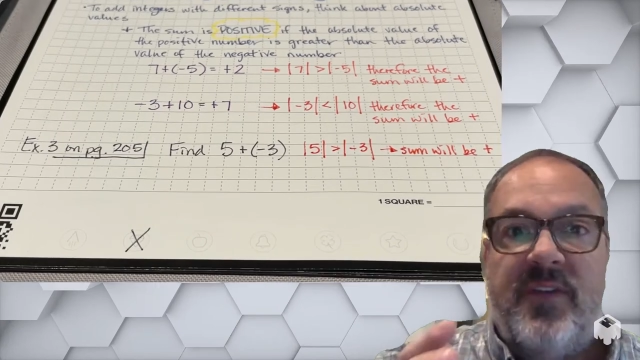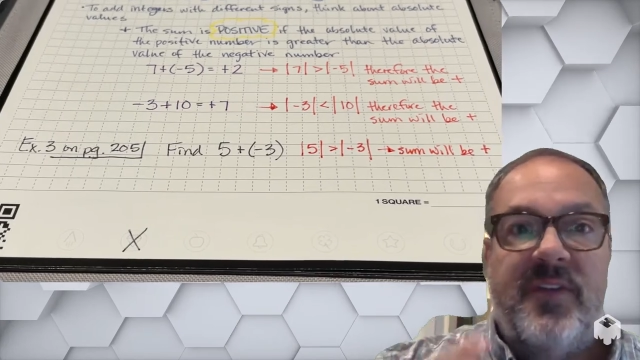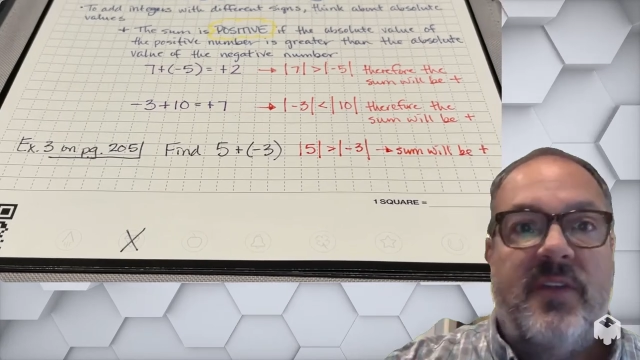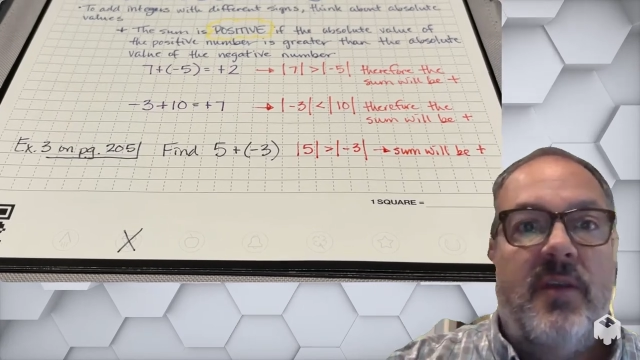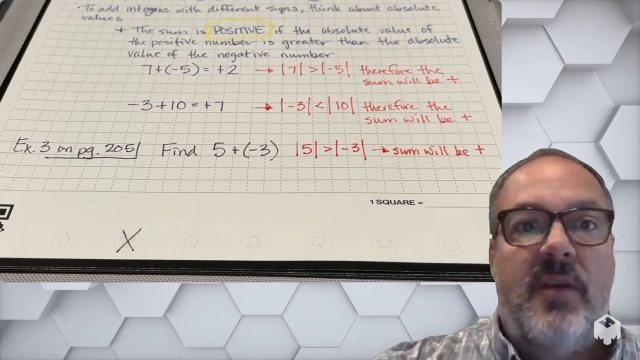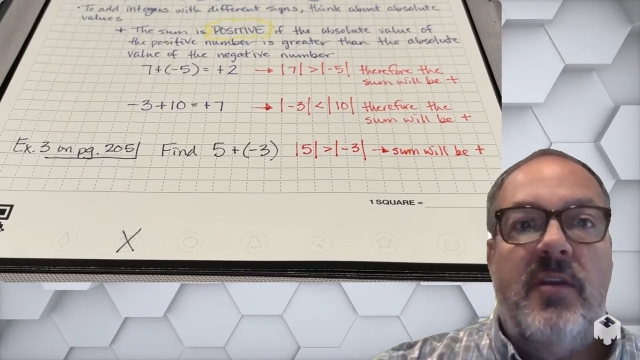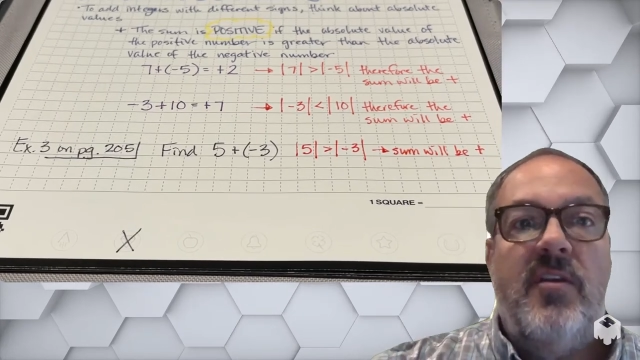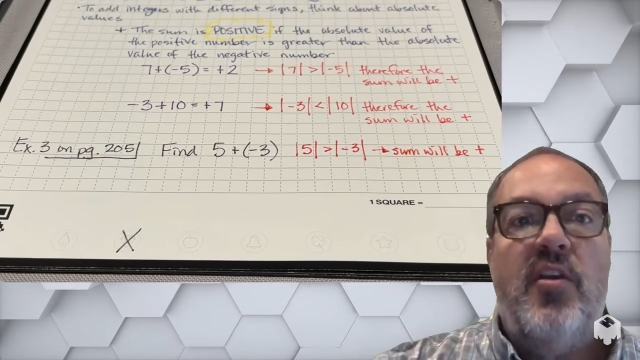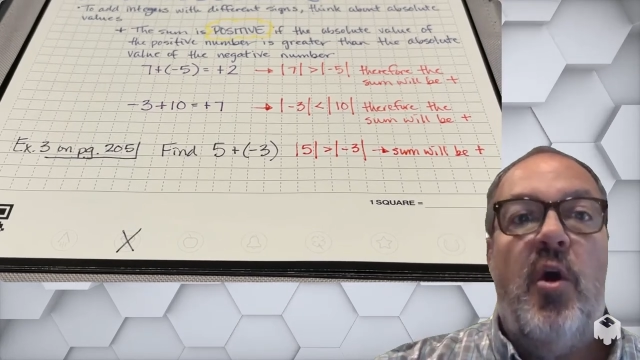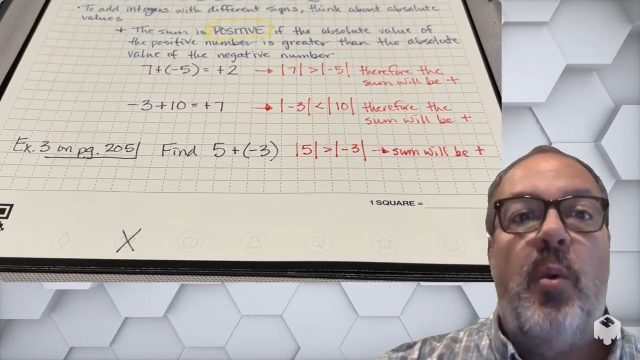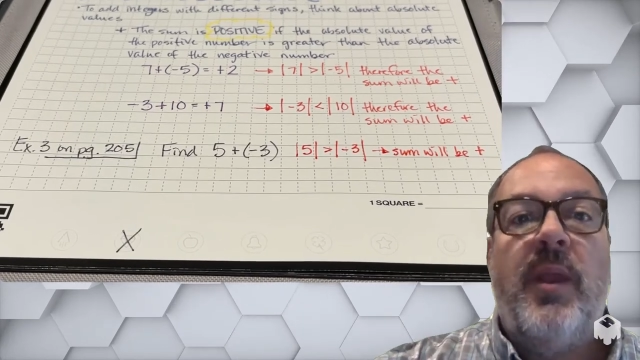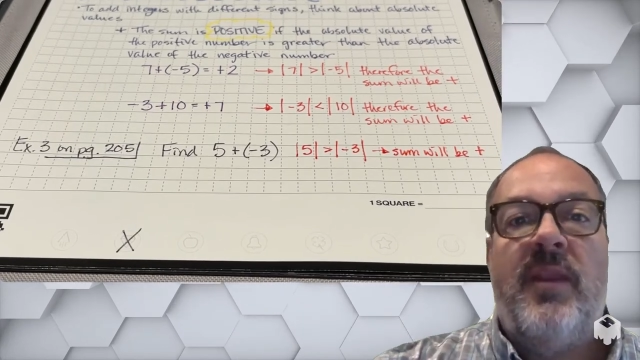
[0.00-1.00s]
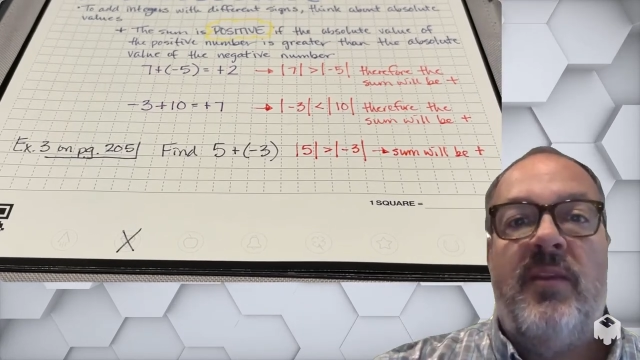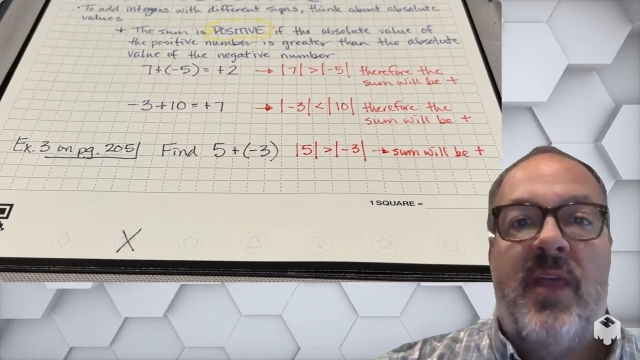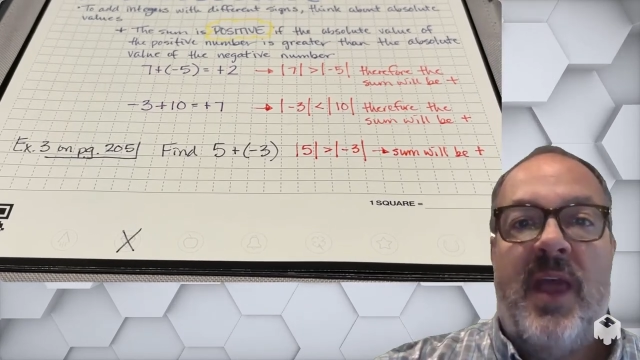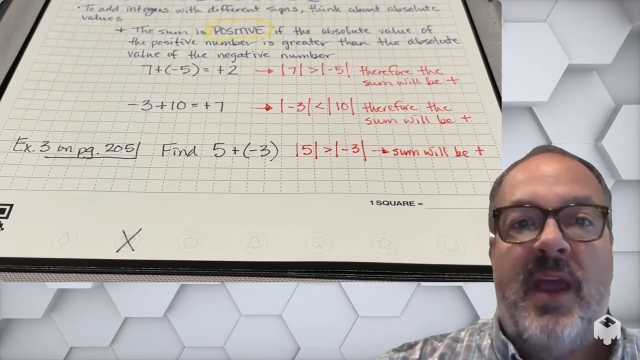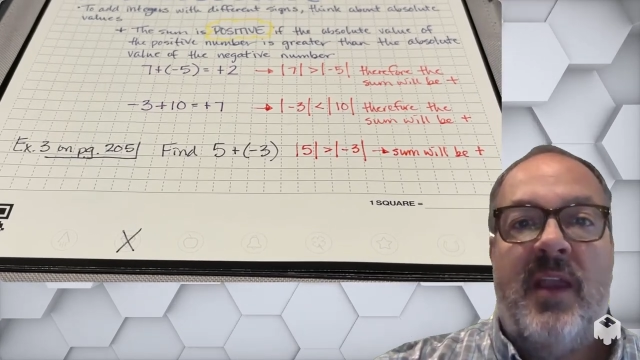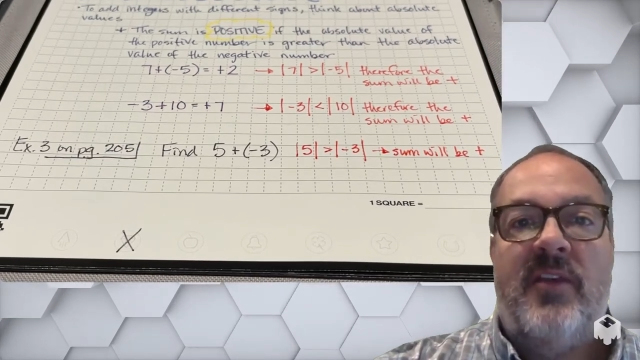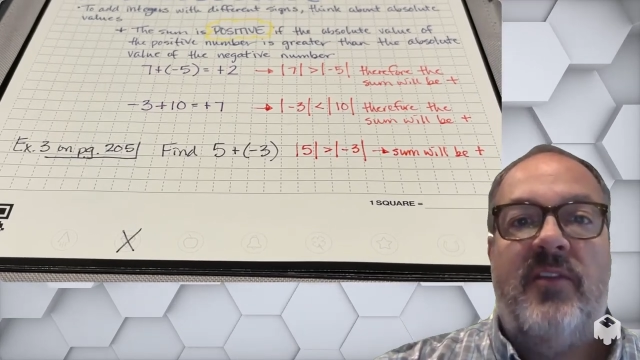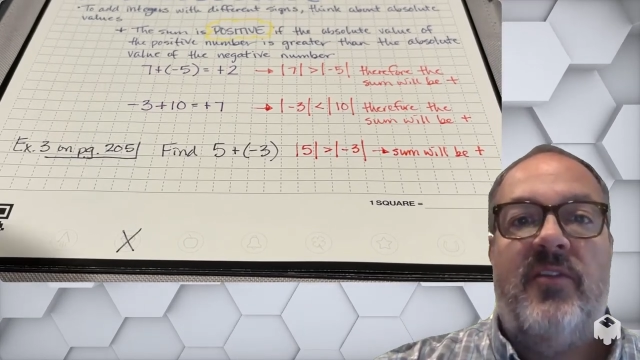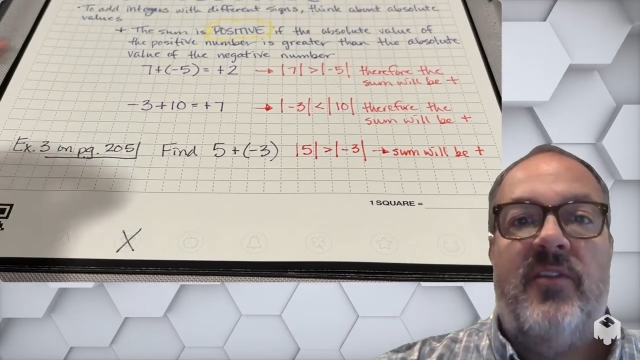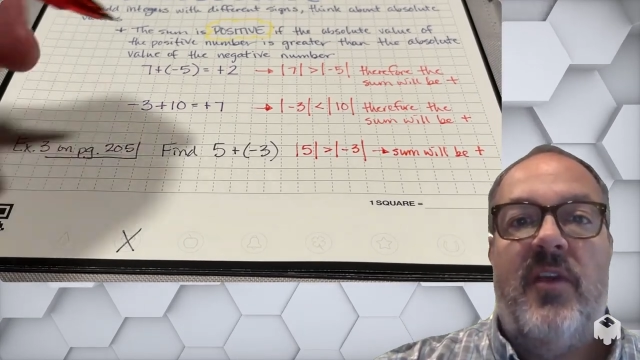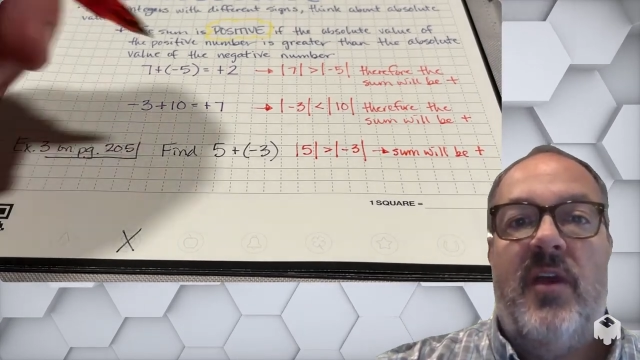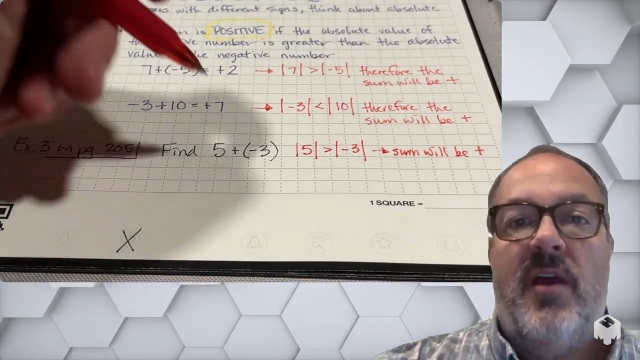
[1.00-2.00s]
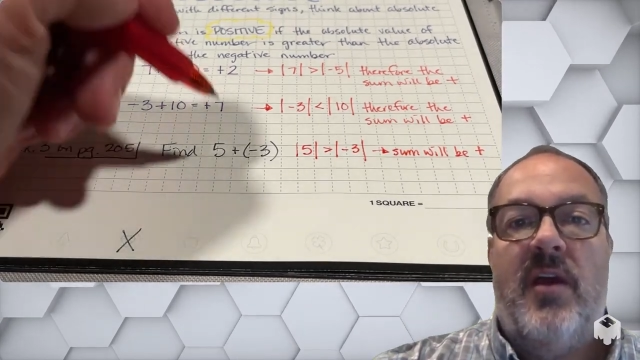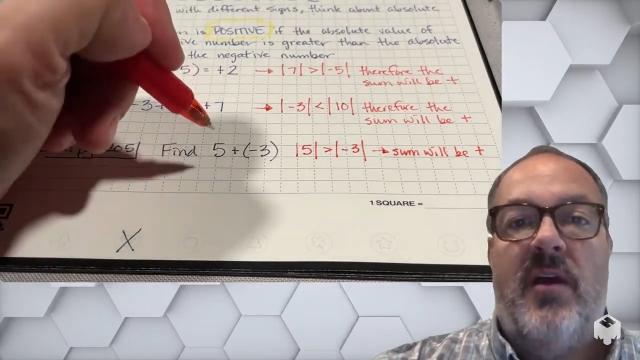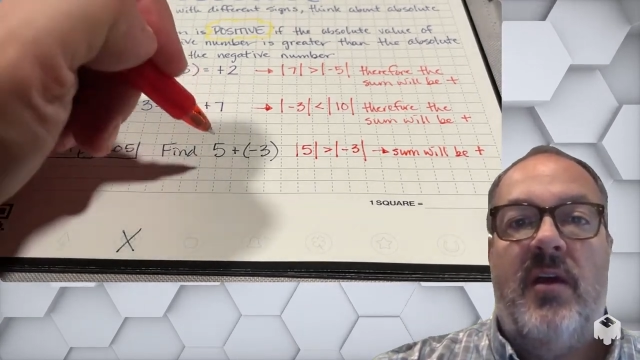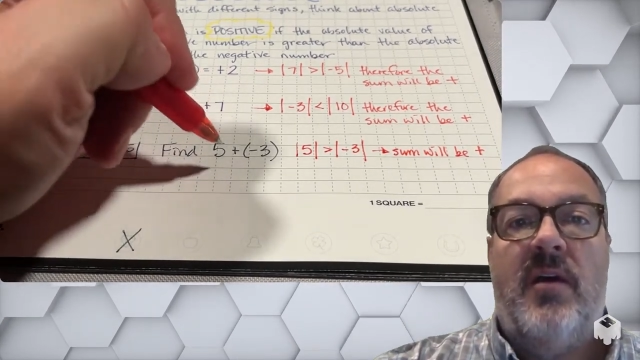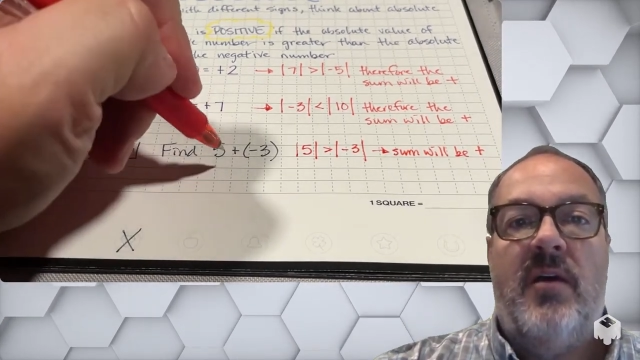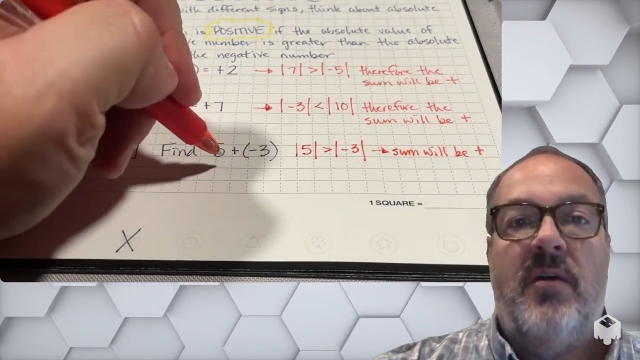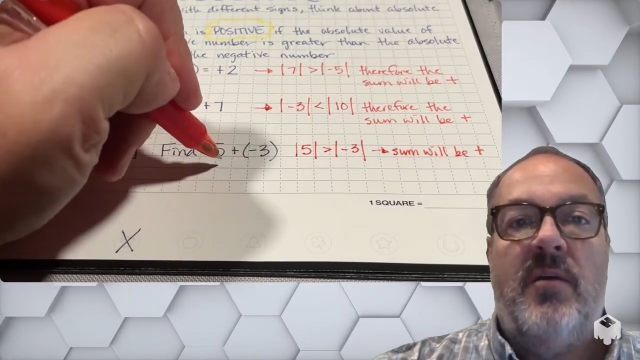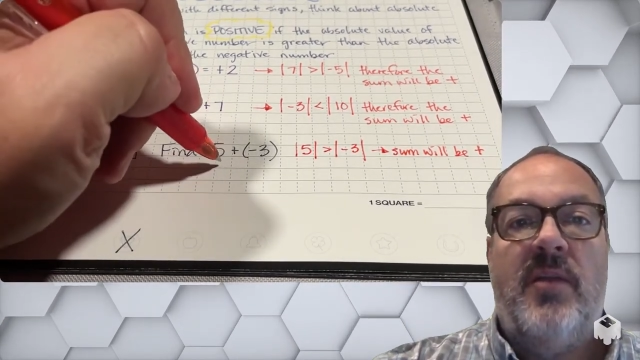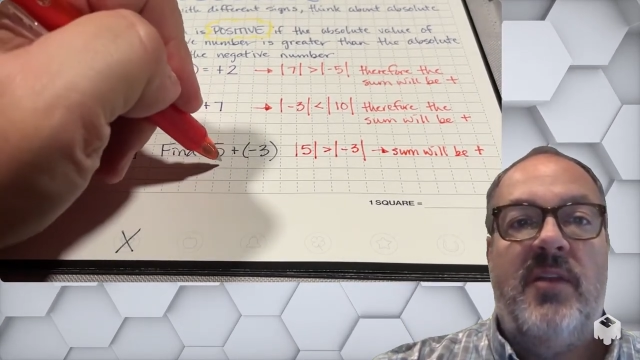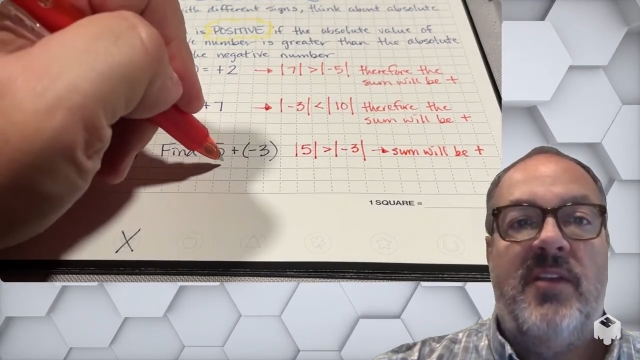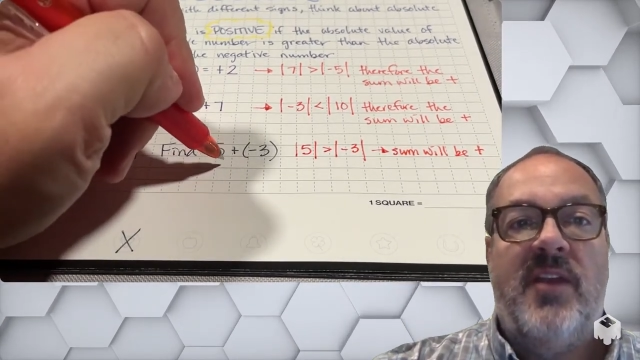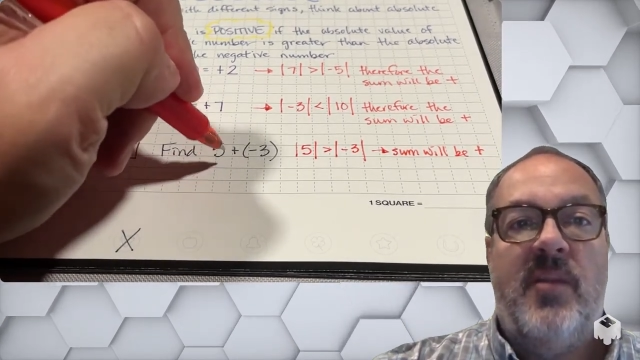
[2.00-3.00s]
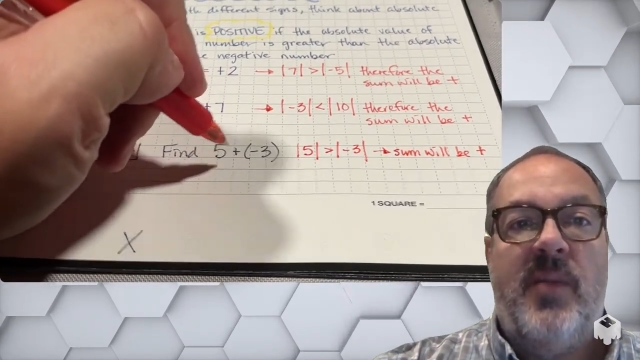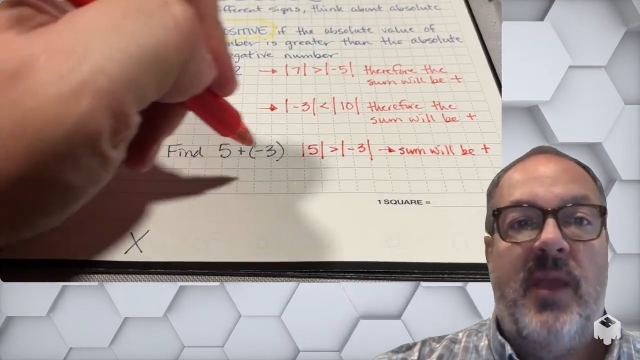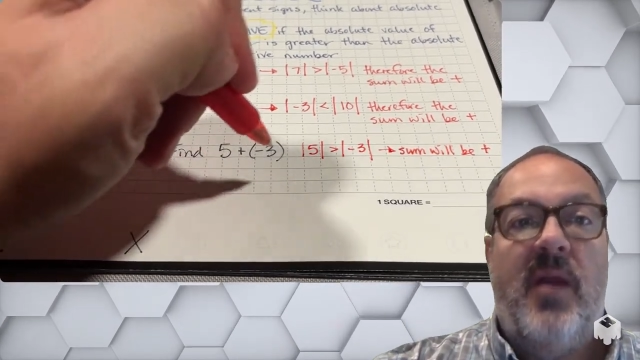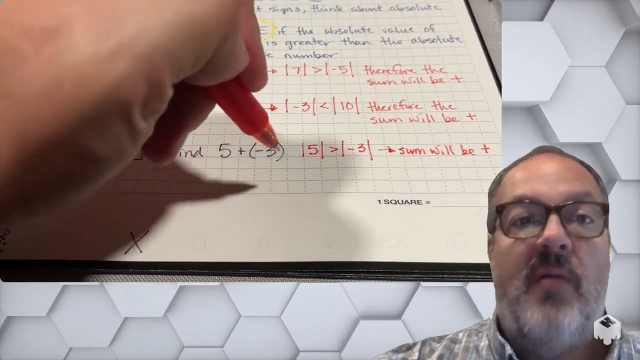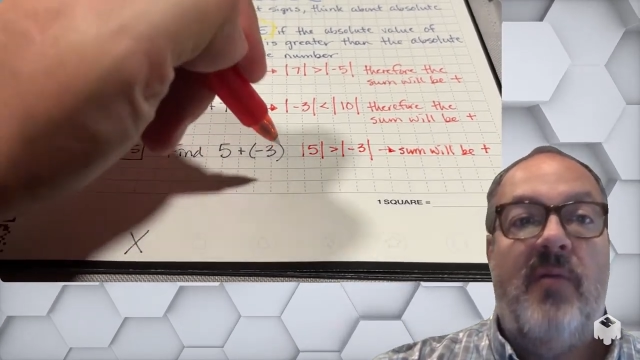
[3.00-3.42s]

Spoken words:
knowing that is going to be helpful.